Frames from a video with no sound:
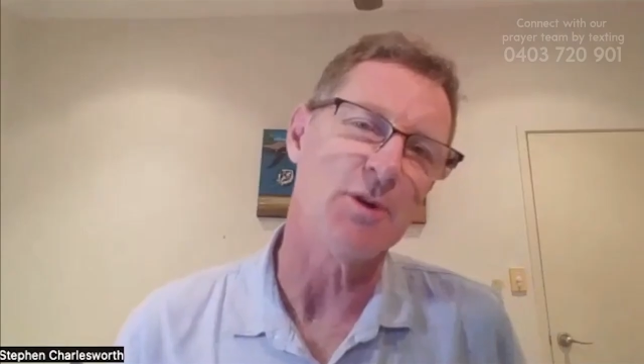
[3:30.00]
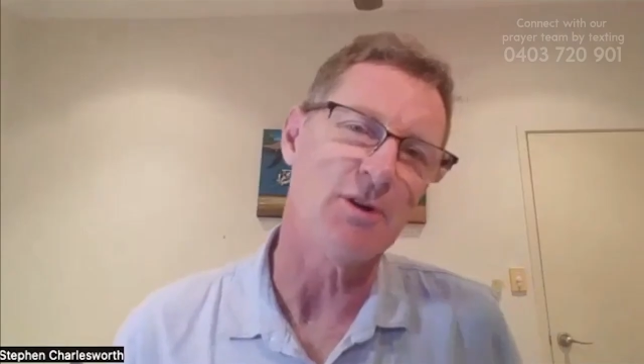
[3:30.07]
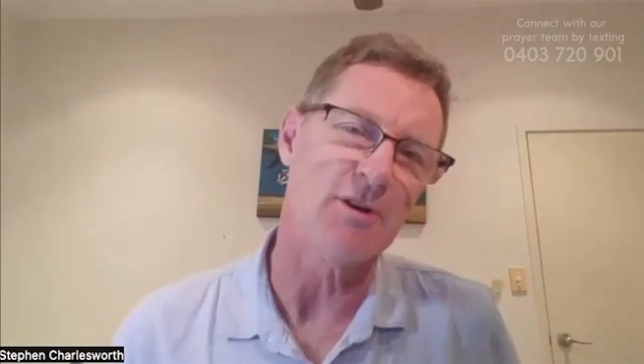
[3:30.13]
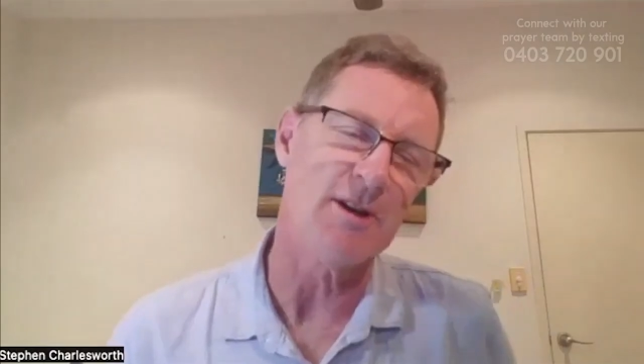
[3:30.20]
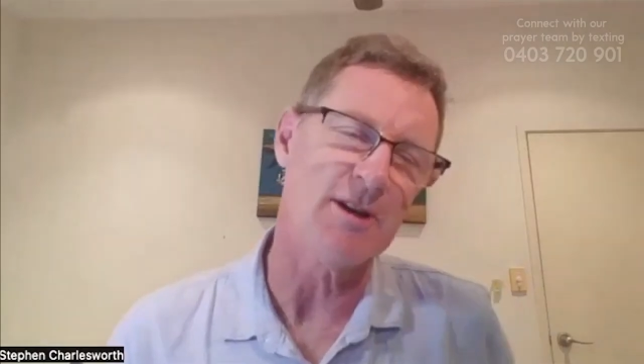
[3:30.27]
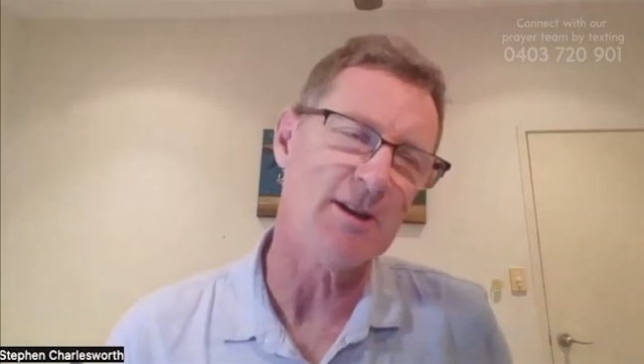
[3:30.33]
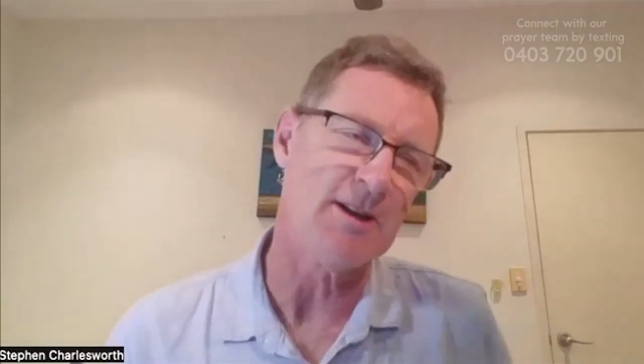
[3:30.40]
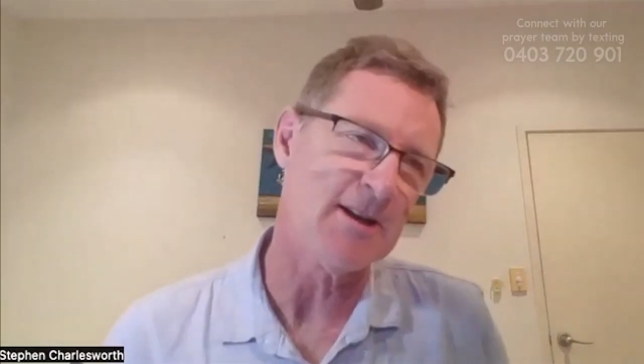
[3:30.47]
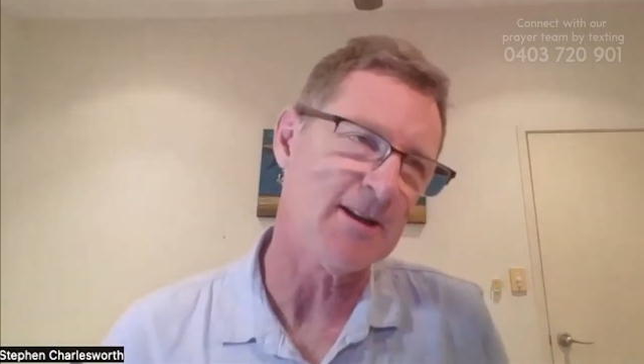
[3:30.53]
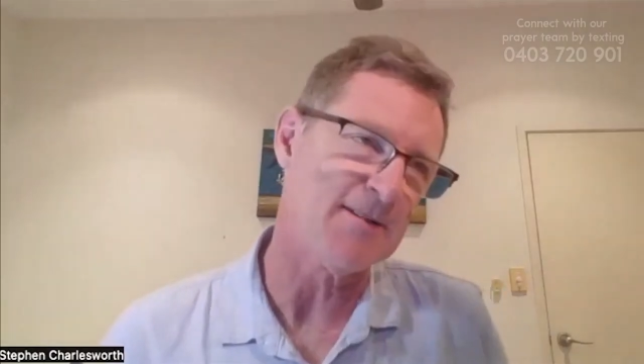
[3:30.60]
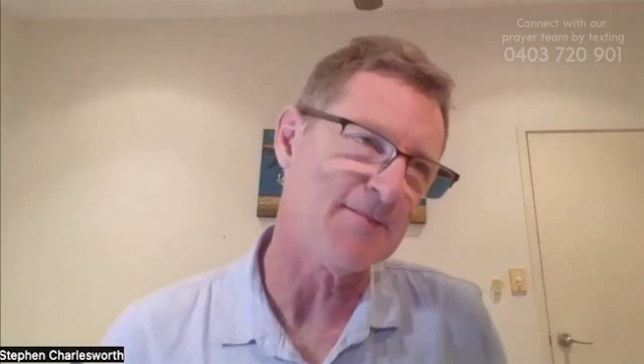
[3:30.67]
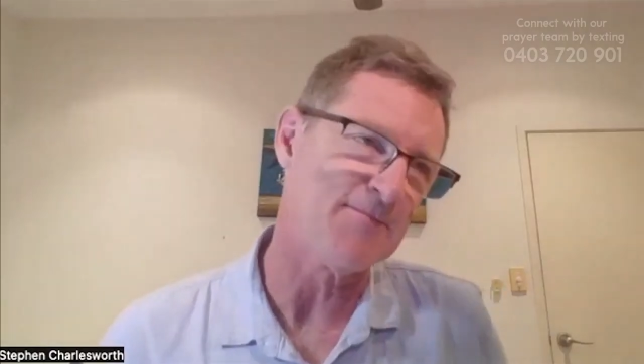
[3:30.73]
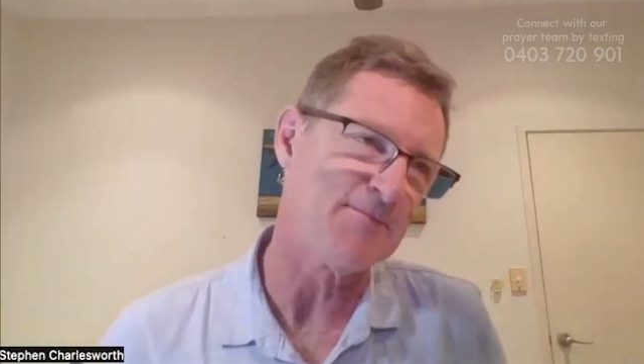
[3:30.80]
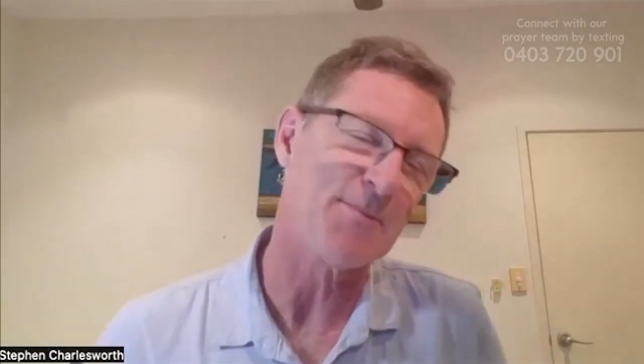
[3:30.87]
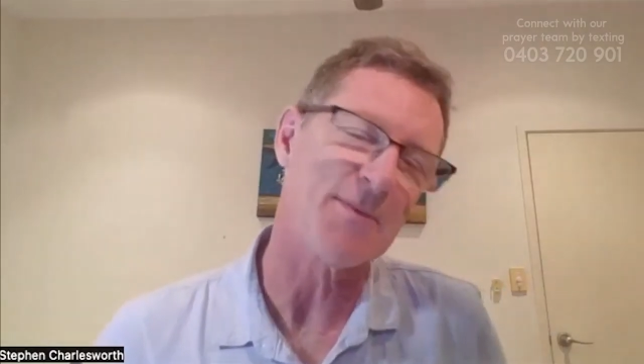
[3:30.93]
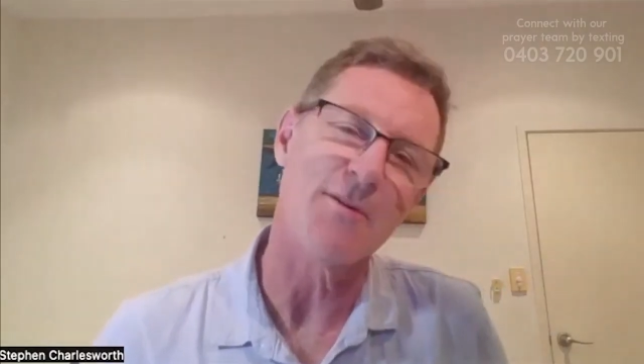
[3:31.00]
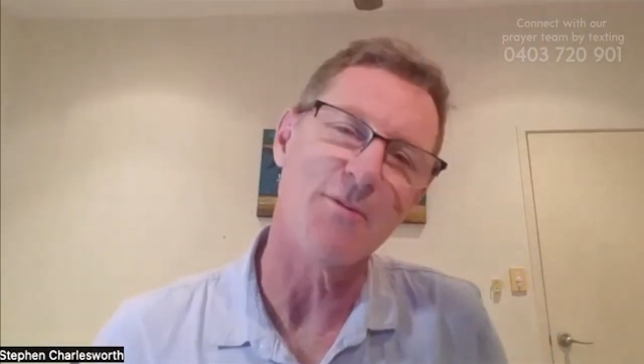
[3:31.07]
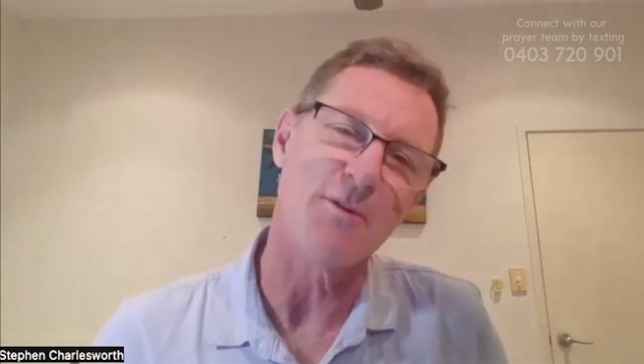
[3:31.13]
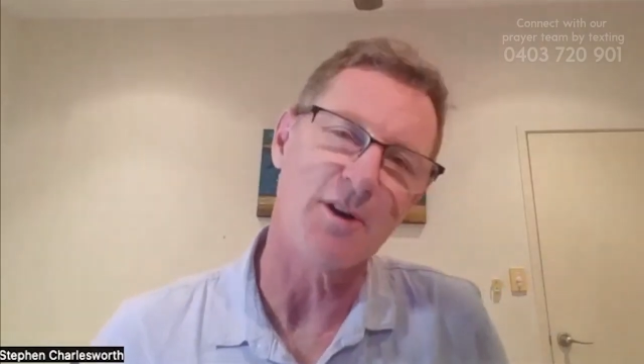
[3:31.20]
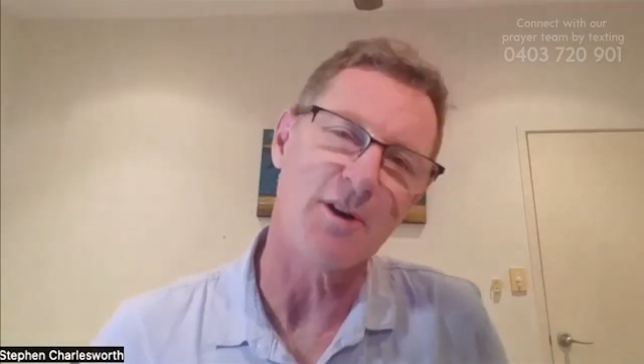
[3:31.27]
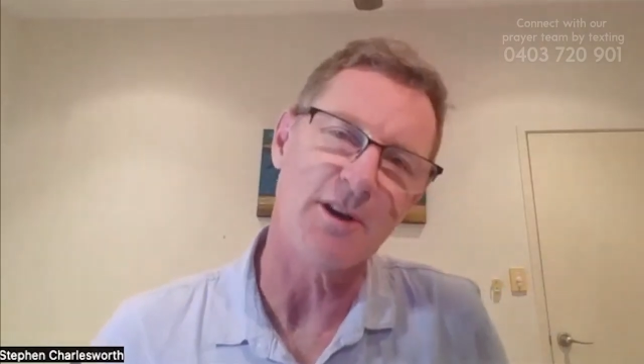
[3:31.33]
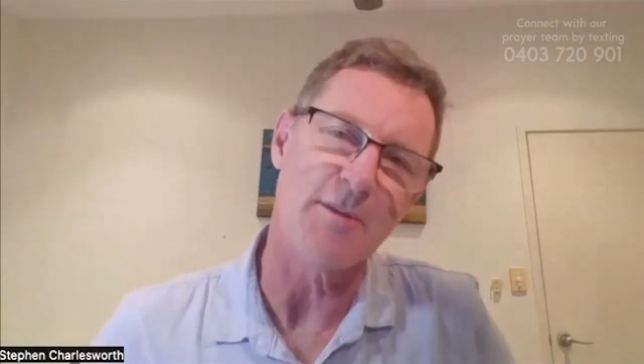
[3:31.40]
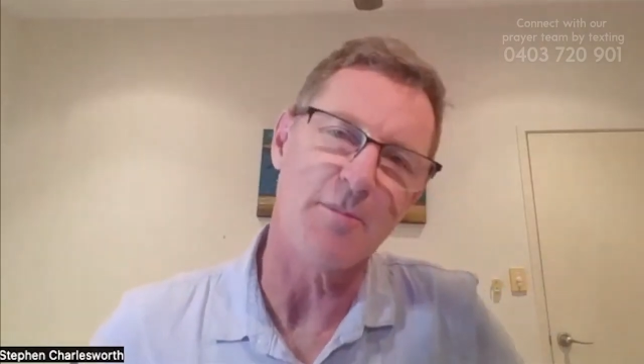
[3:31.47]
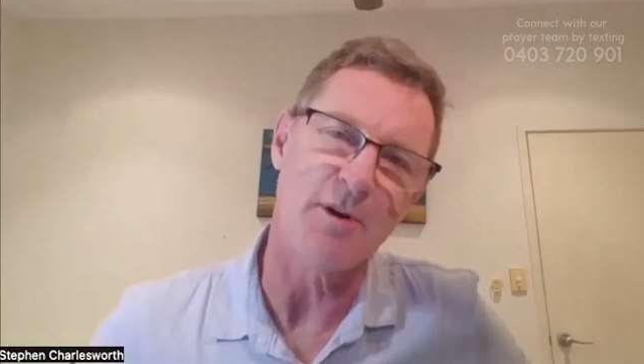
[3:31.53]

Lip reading: When I get the